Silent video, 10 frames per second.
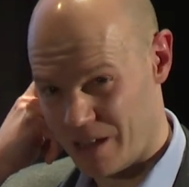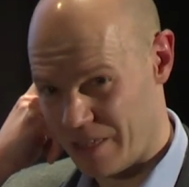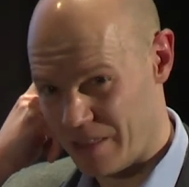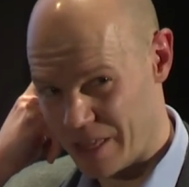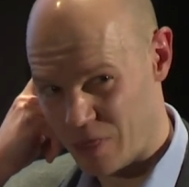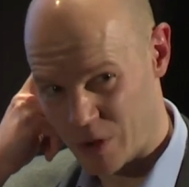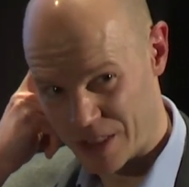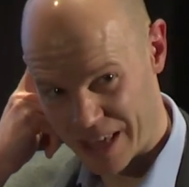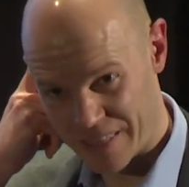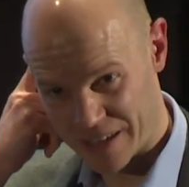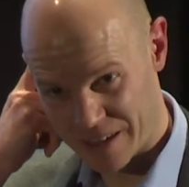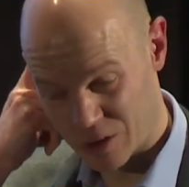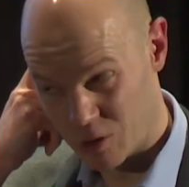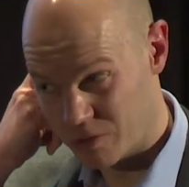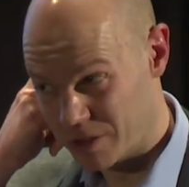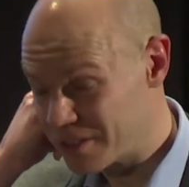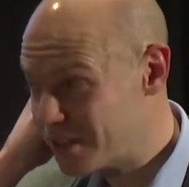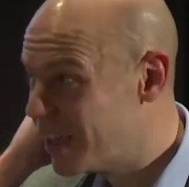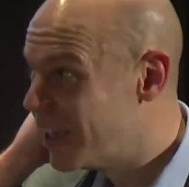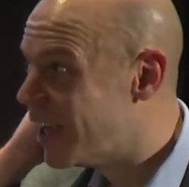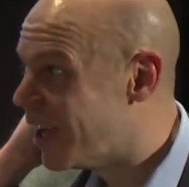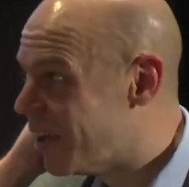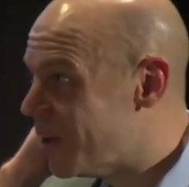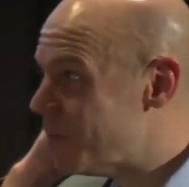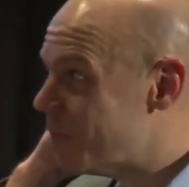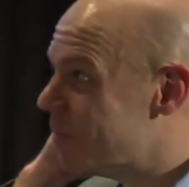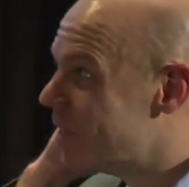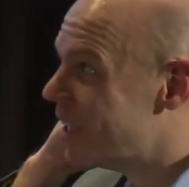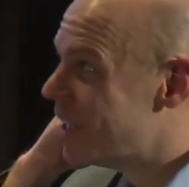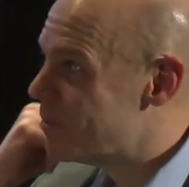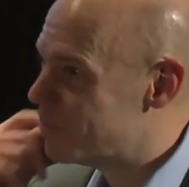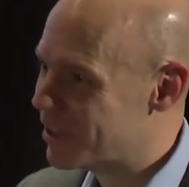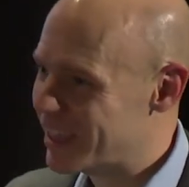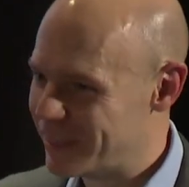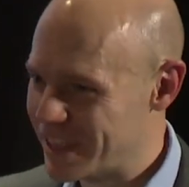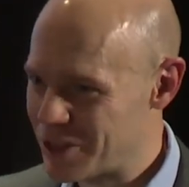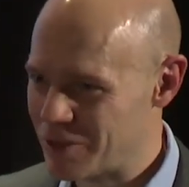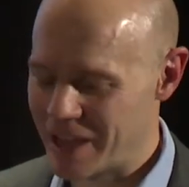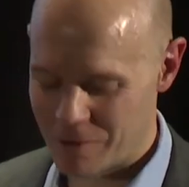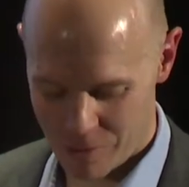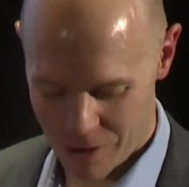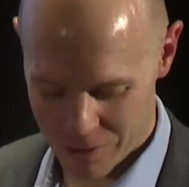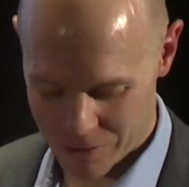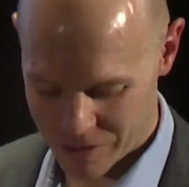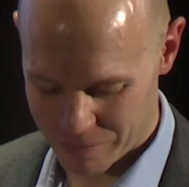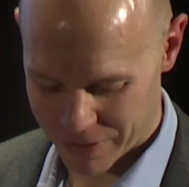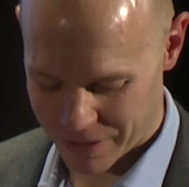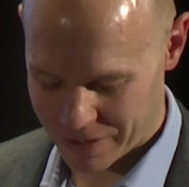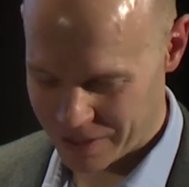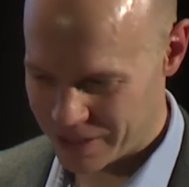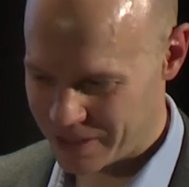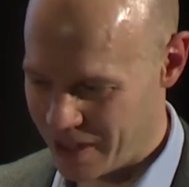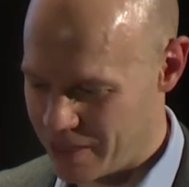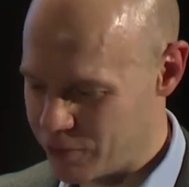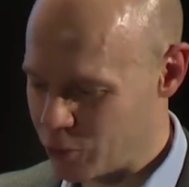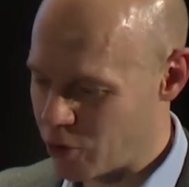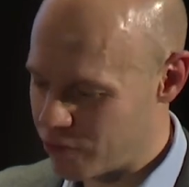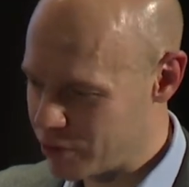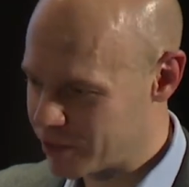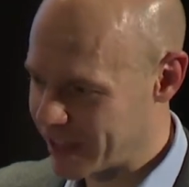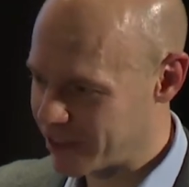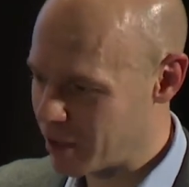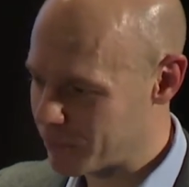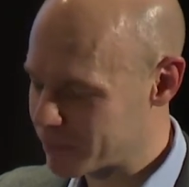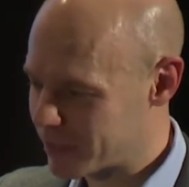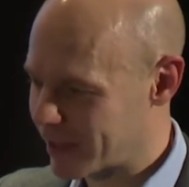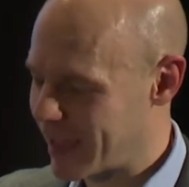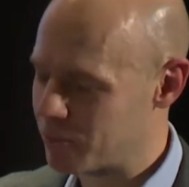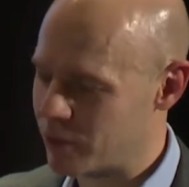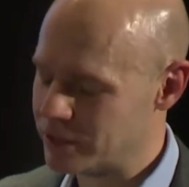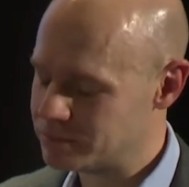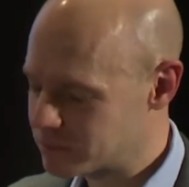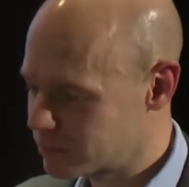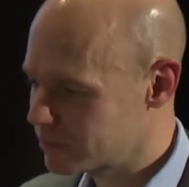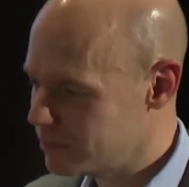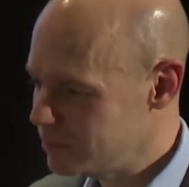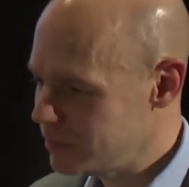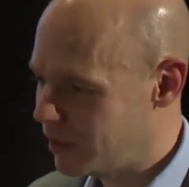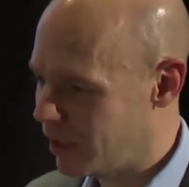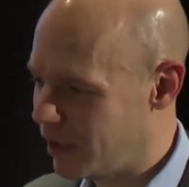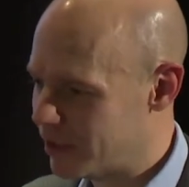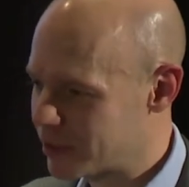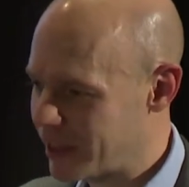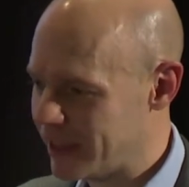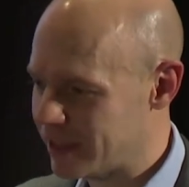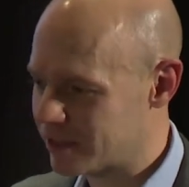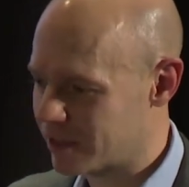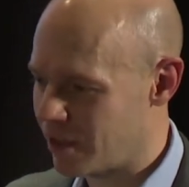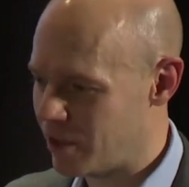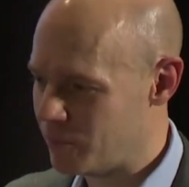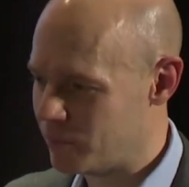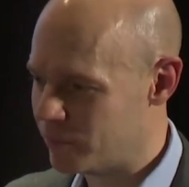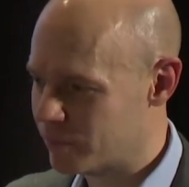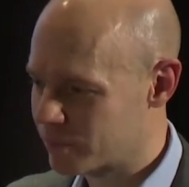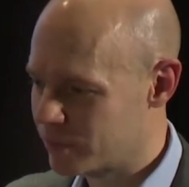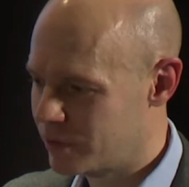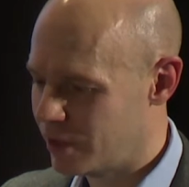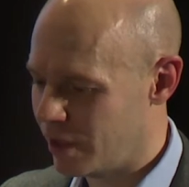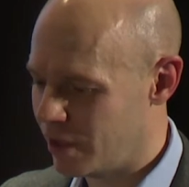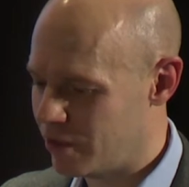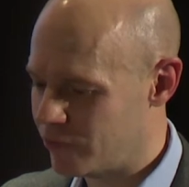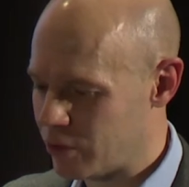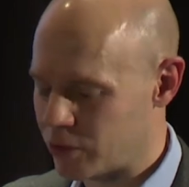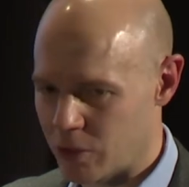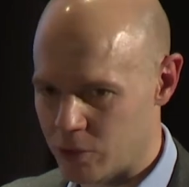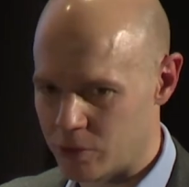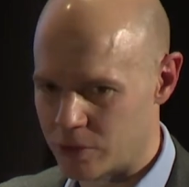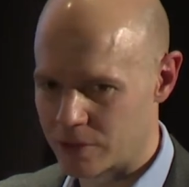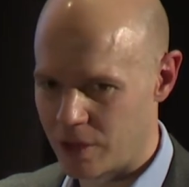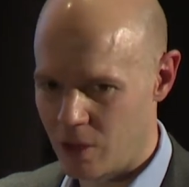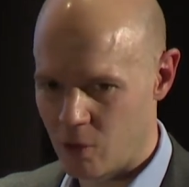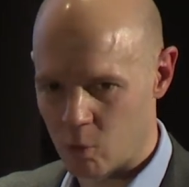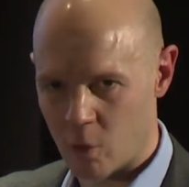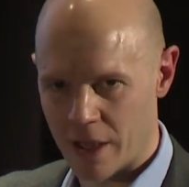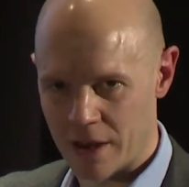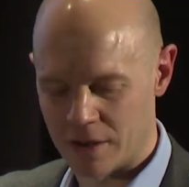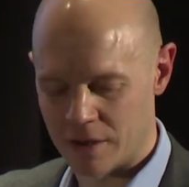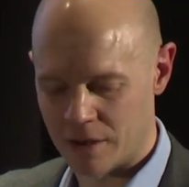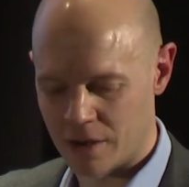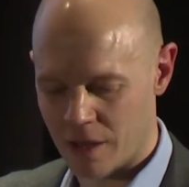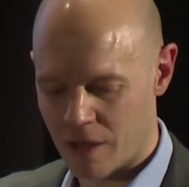I never thought I'd say that in a conference. But the issue there arose because the photographer had set up a camera to take photos when